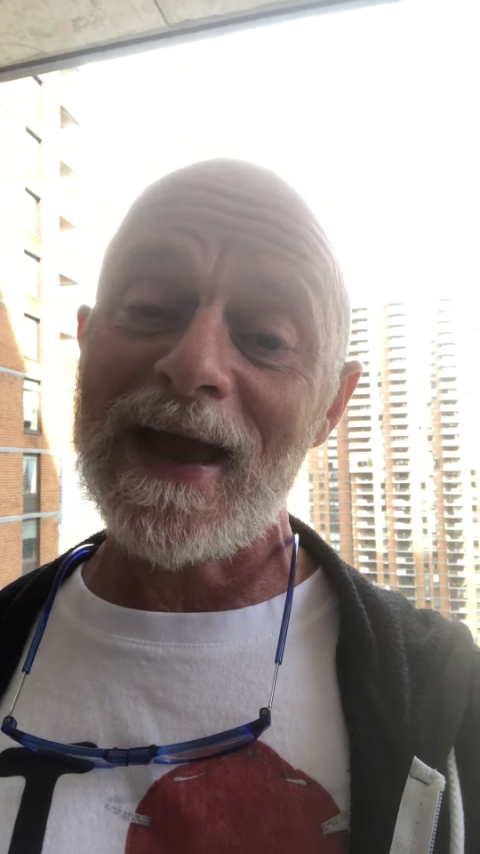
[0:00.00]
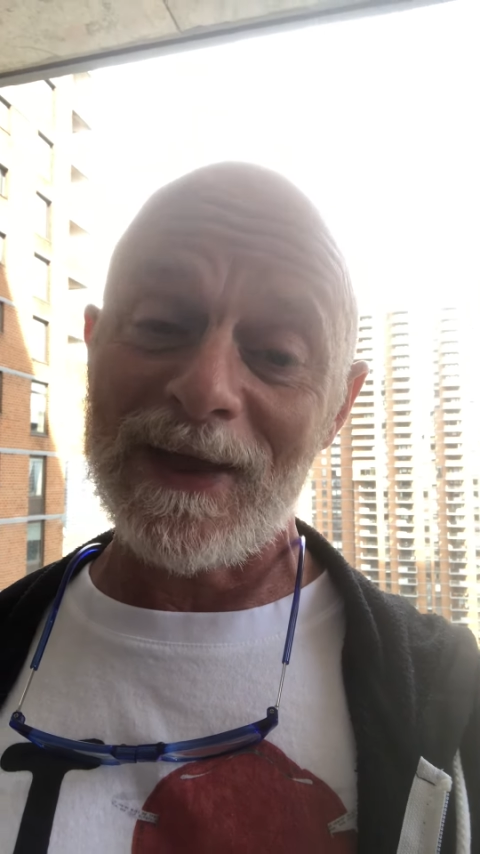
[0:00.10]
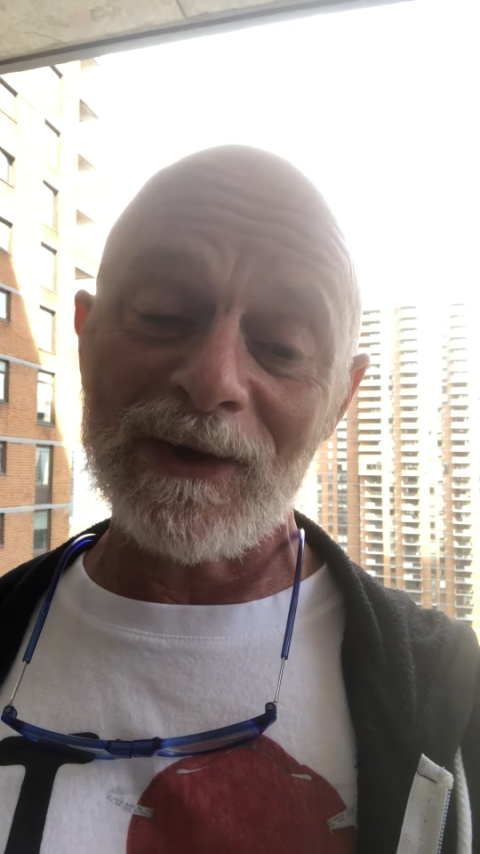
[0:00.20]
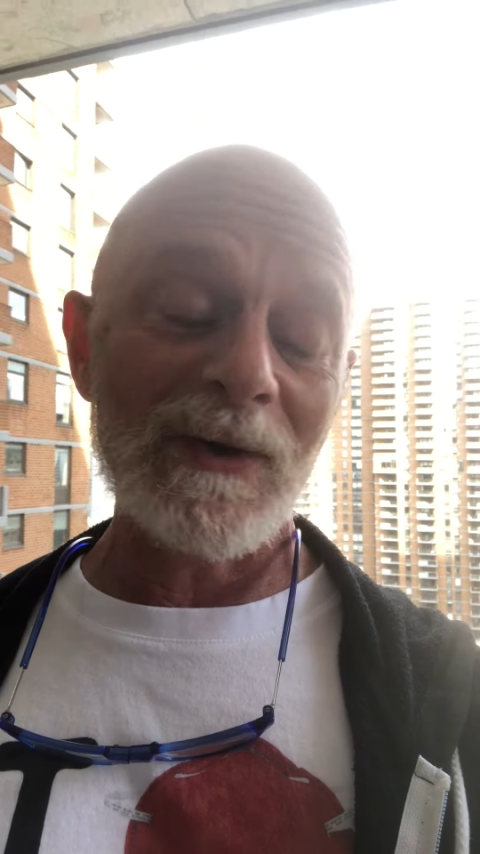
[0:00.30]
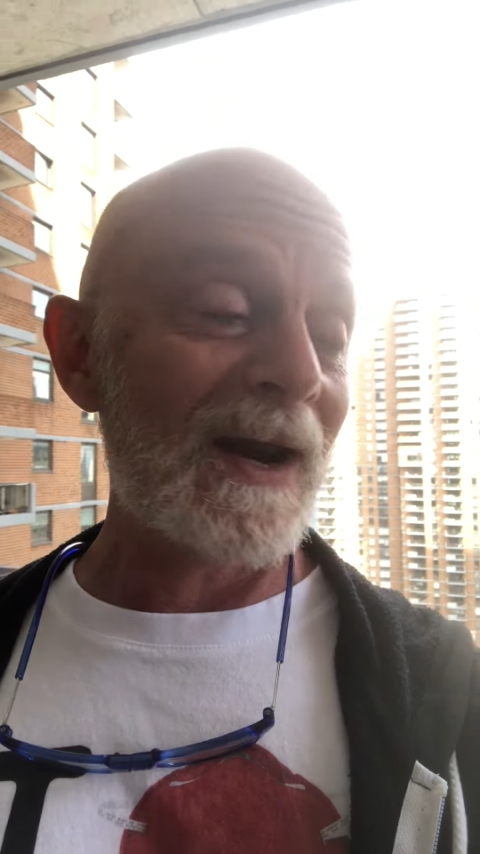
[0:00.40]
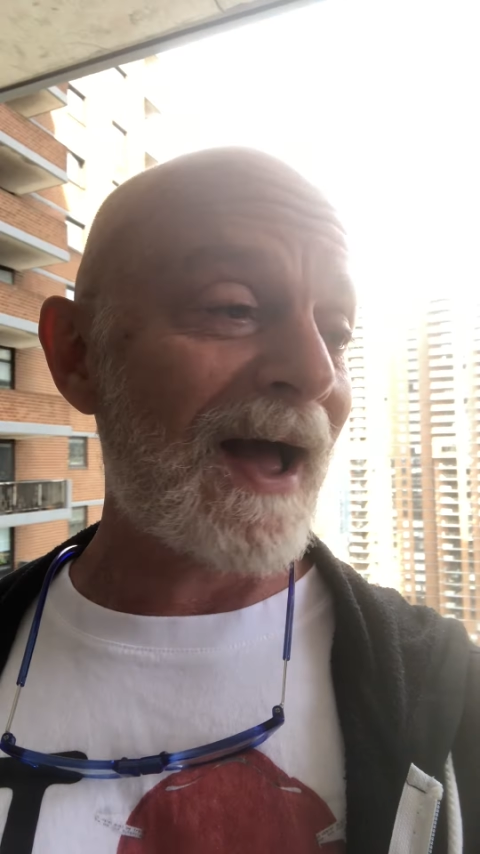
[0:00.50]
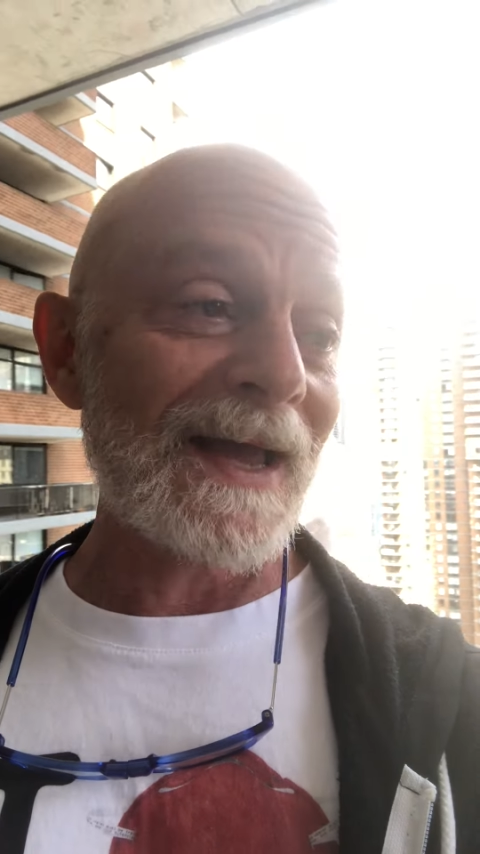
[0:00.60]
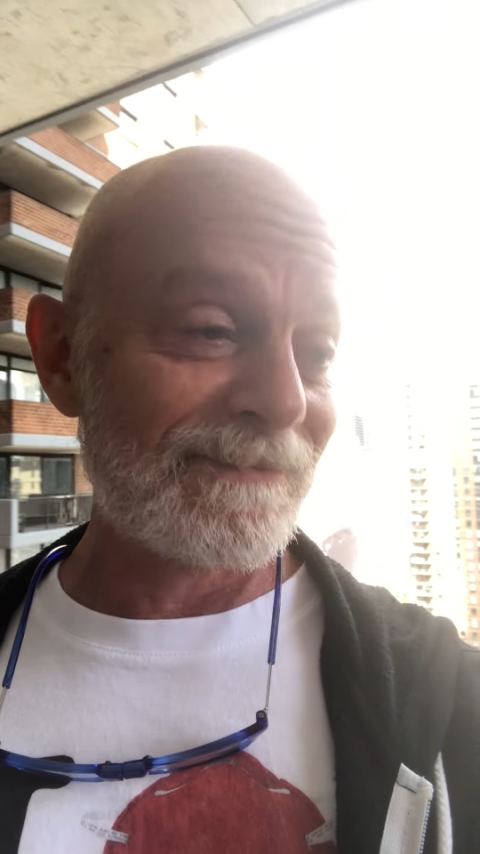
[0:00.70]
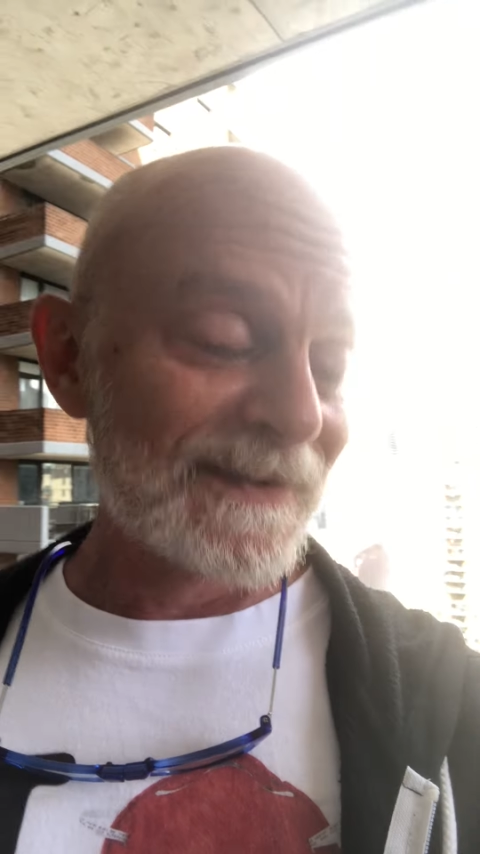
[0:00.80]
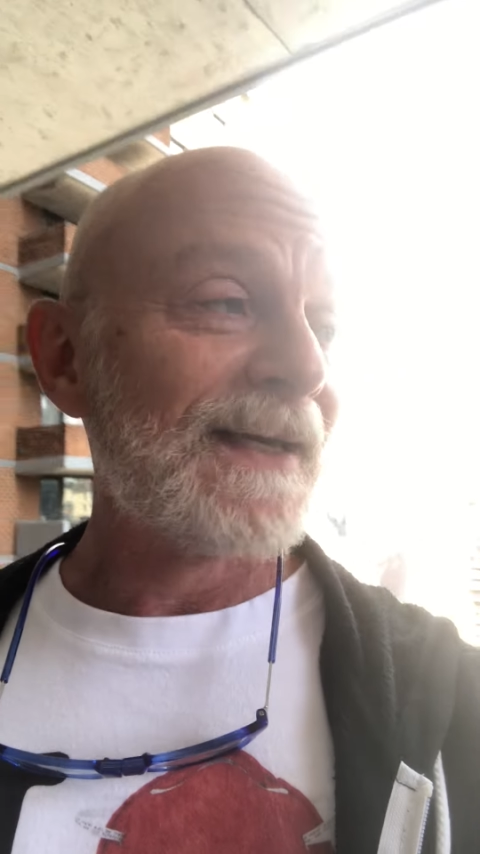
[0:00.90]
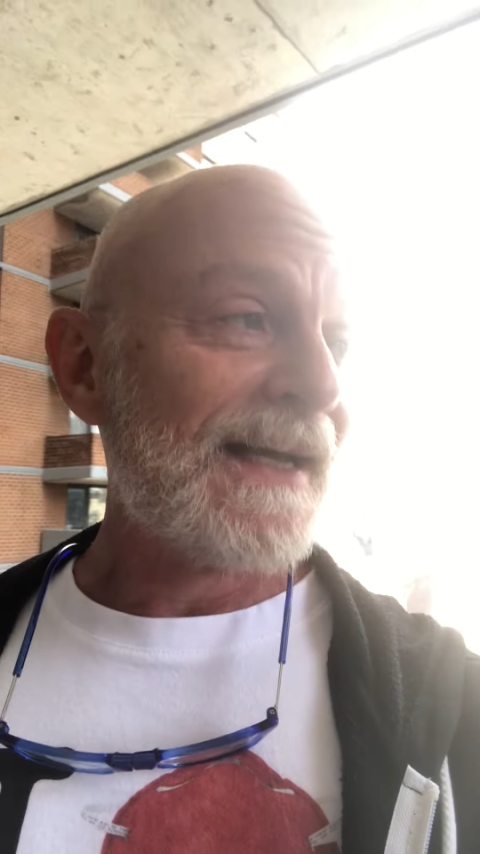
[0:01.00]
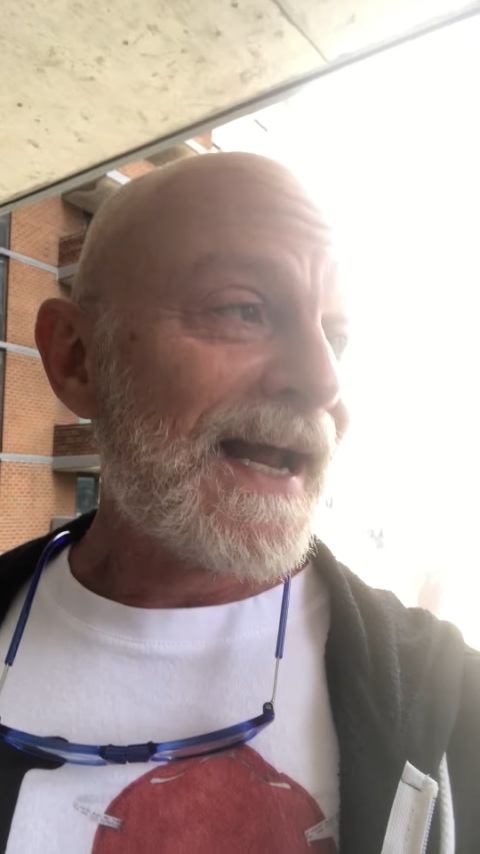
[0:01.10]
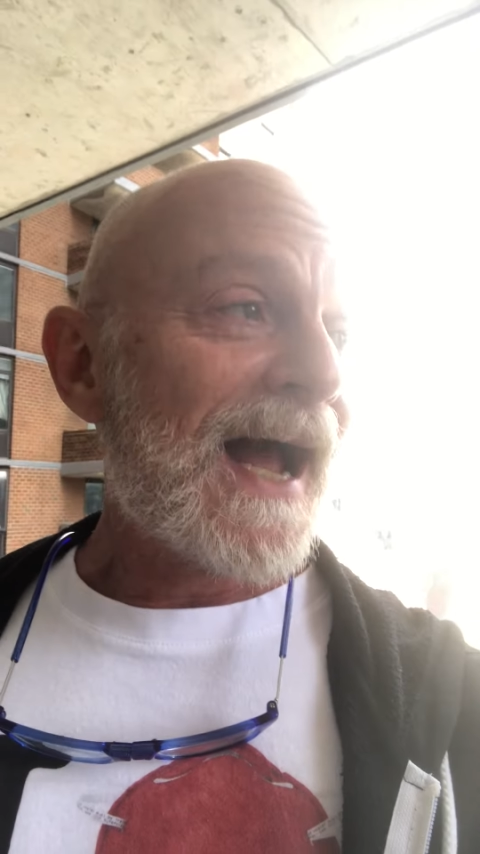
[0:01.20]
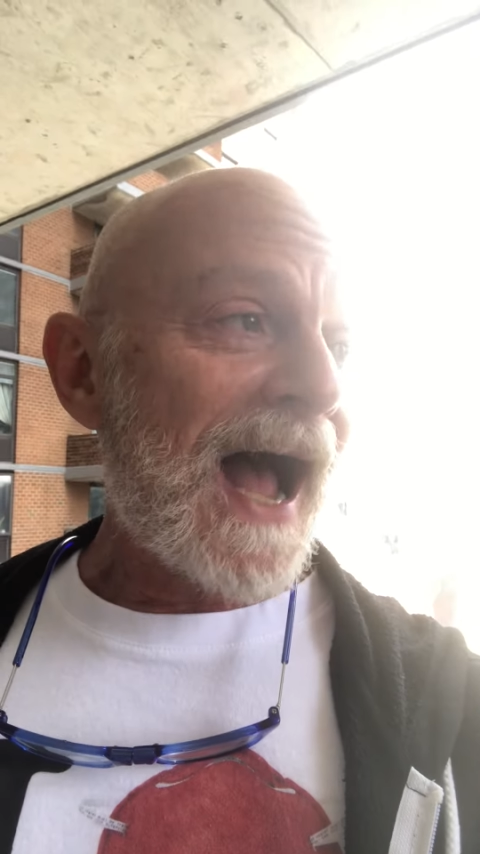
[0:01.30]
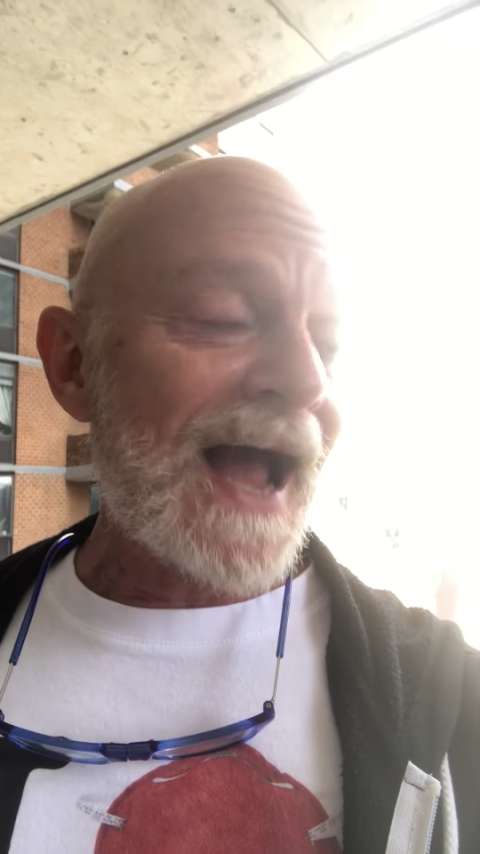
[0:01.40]
Thank you. And
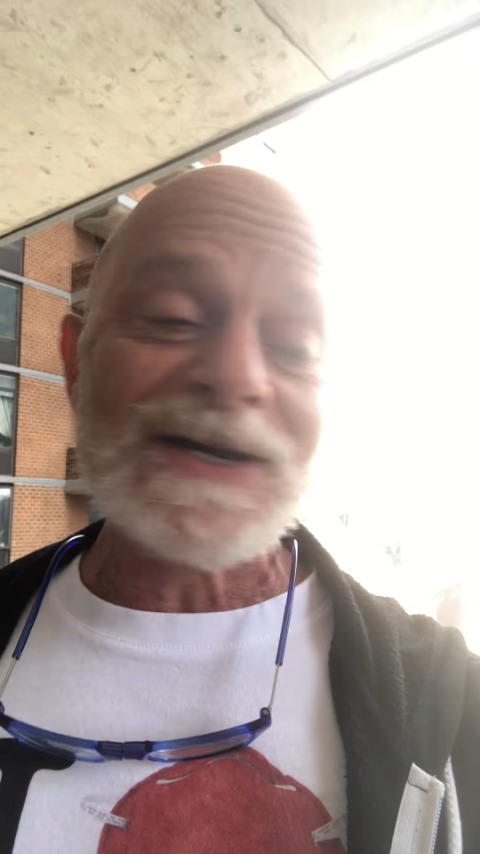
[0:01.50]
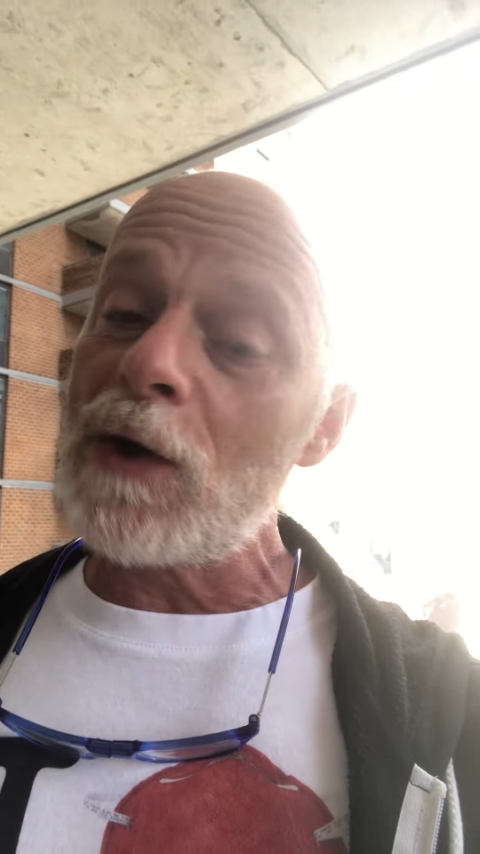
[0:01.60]
I